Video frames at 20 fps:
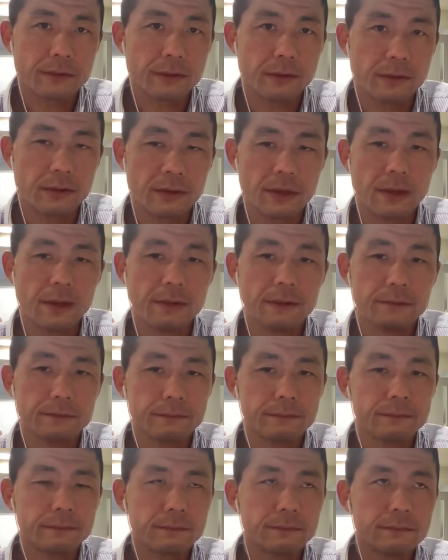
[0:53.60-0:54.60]
okay
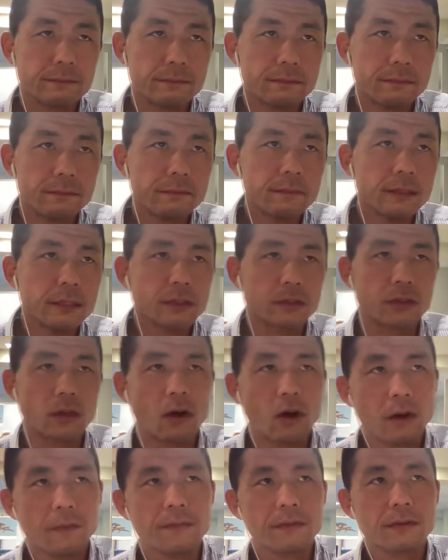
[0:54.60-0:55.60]
so
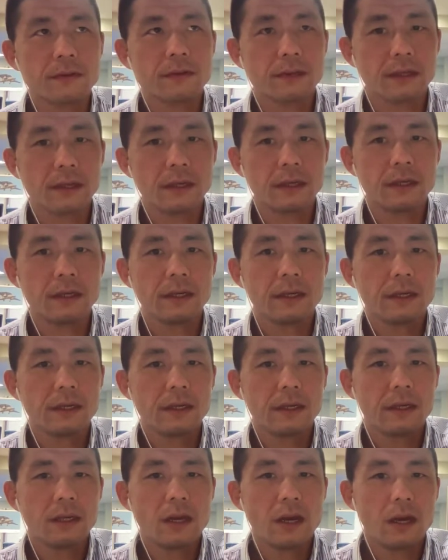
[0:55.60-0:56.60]
obviously
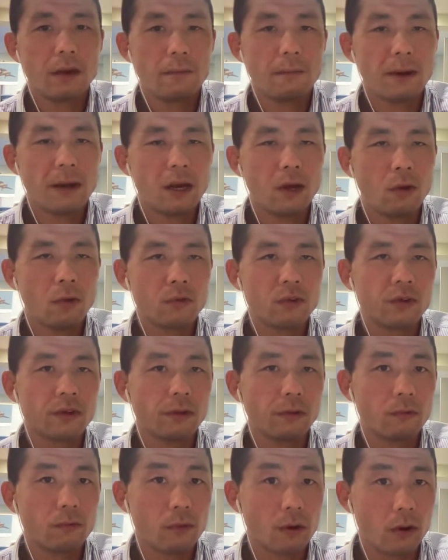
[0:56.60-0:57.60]

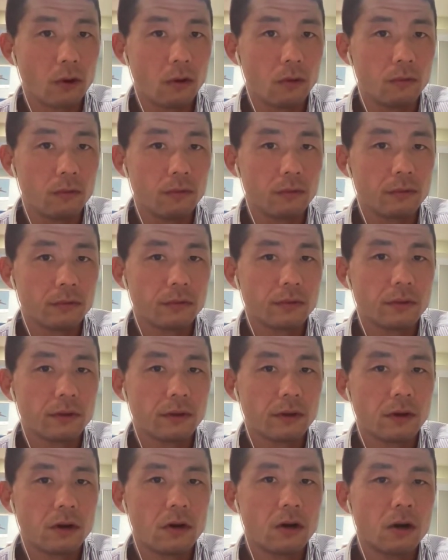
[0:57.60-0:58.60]
biological roles
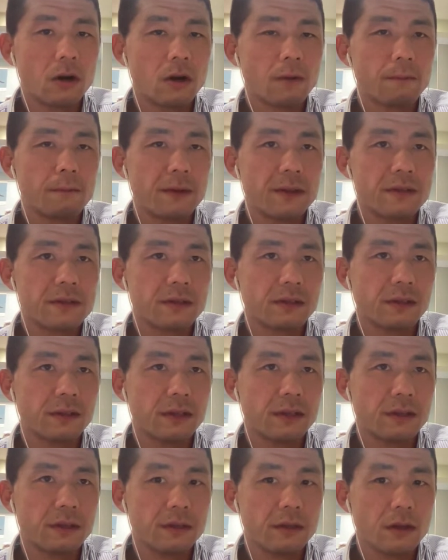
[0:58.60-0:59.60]
are
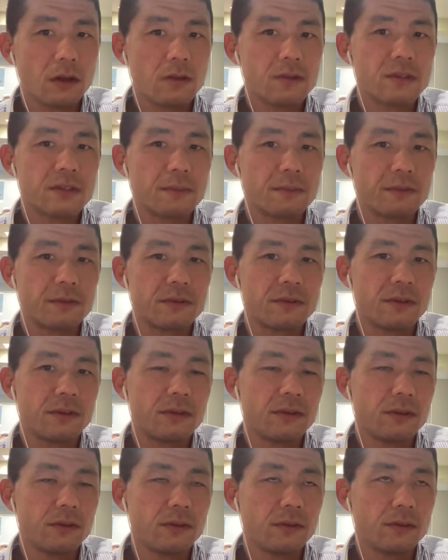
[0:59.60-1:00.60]
basically not
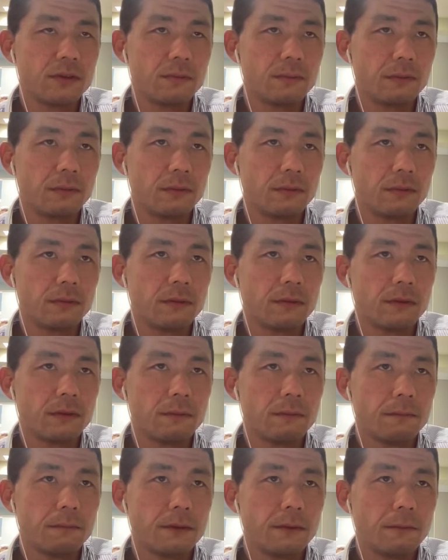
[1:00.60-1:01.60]
substitutable
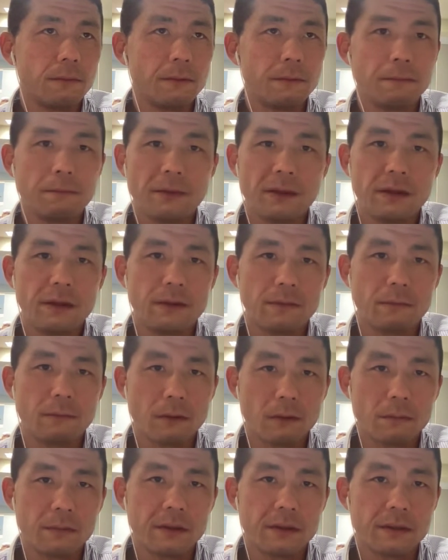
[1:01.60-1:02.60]
between men and
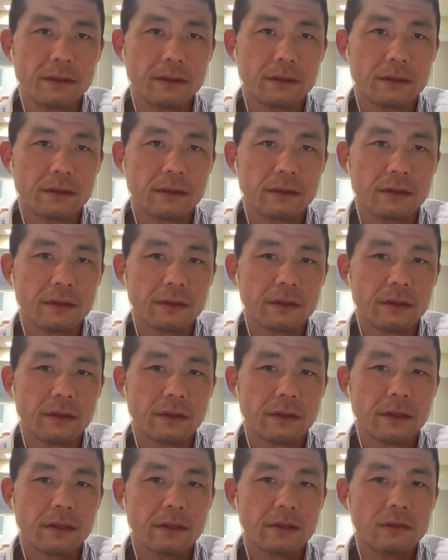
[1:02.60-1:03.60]
women.
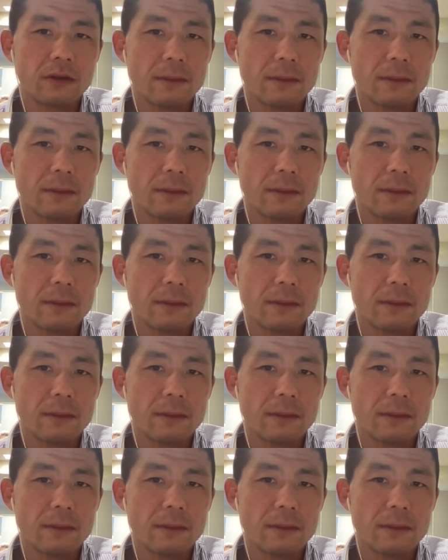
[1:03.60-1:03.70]
So,